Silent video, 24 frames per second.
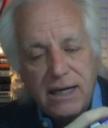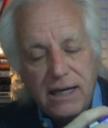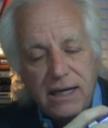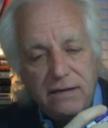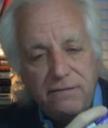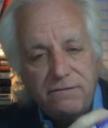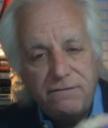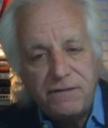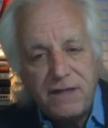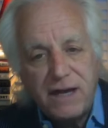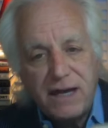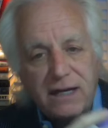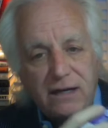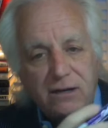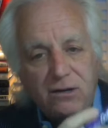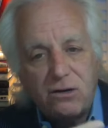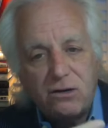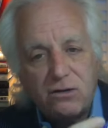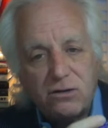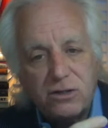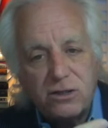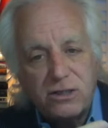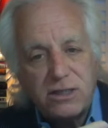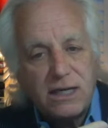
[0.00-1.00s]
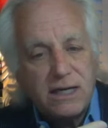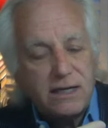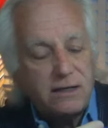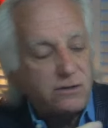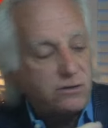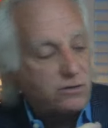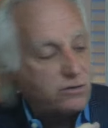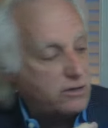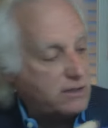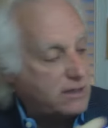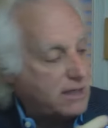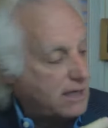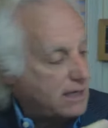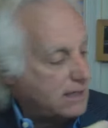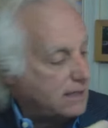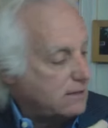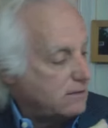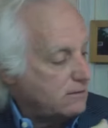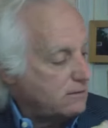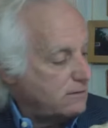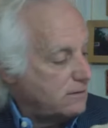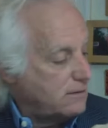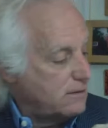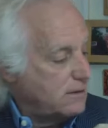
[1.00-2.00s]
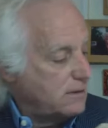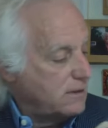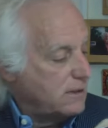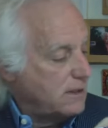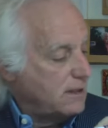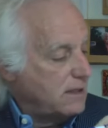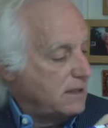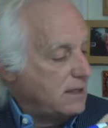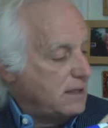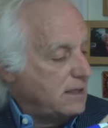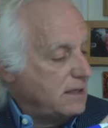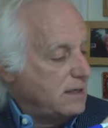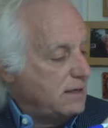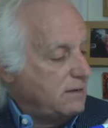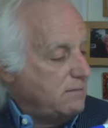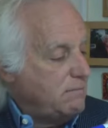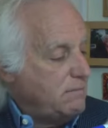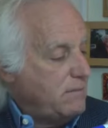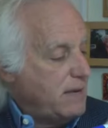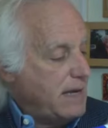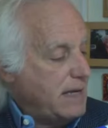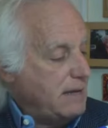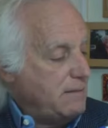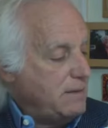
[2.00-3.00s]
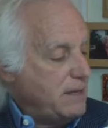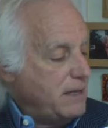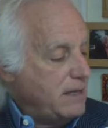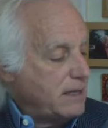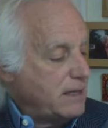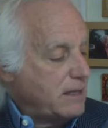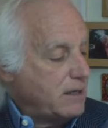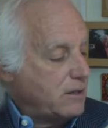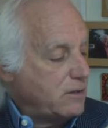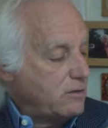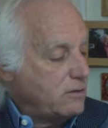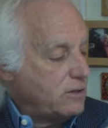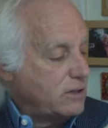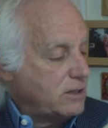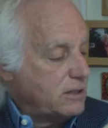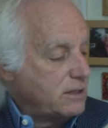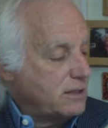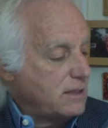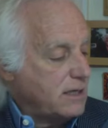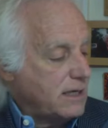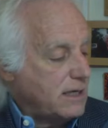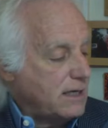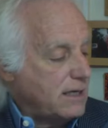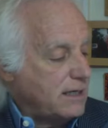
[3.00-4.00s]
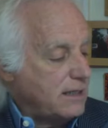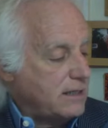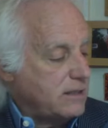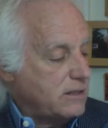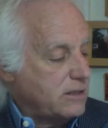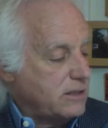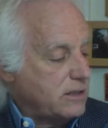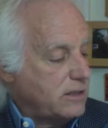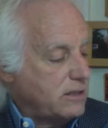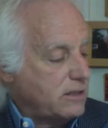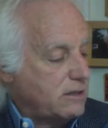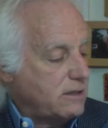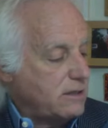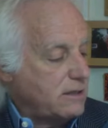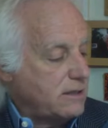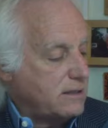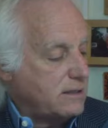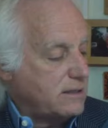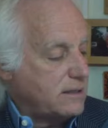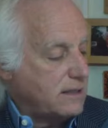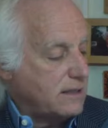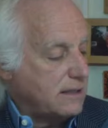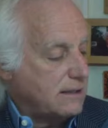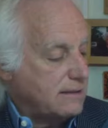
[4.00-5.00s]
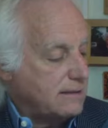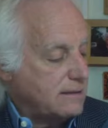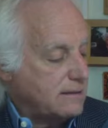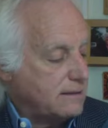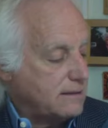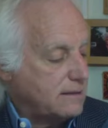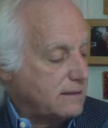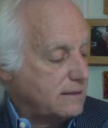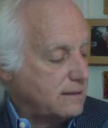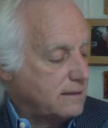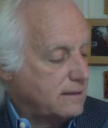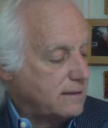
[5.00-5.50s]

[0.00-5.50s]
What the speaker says: If that all settles out, maybe it goes as high as 30 cents.